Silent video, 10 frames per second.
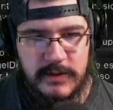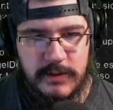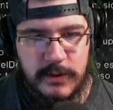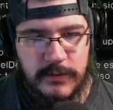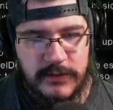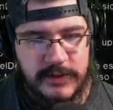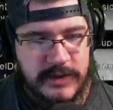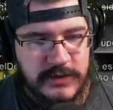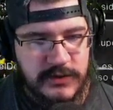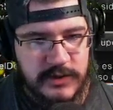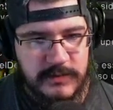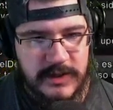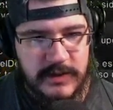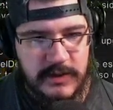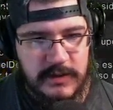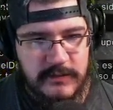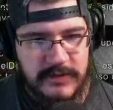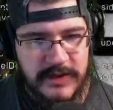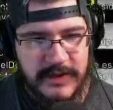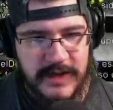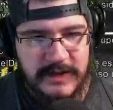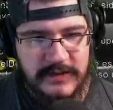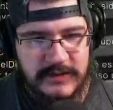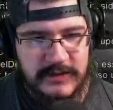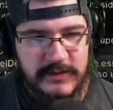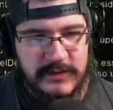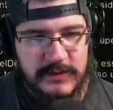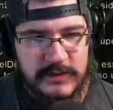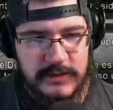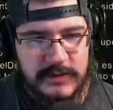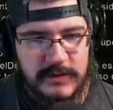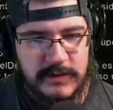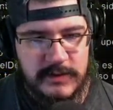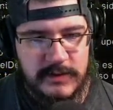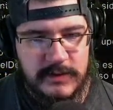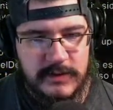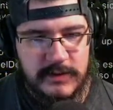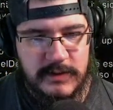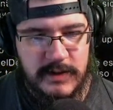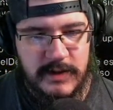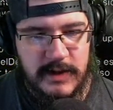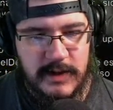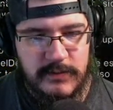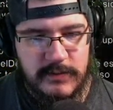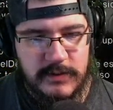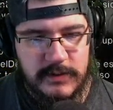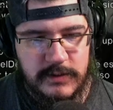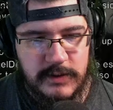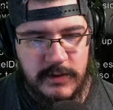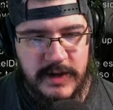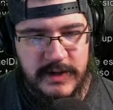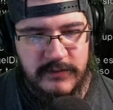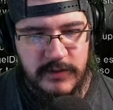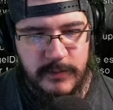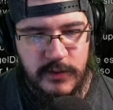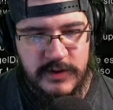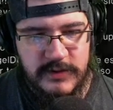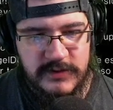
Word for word: Hopefully they streamline all of that. Hello? A little heady for the boys?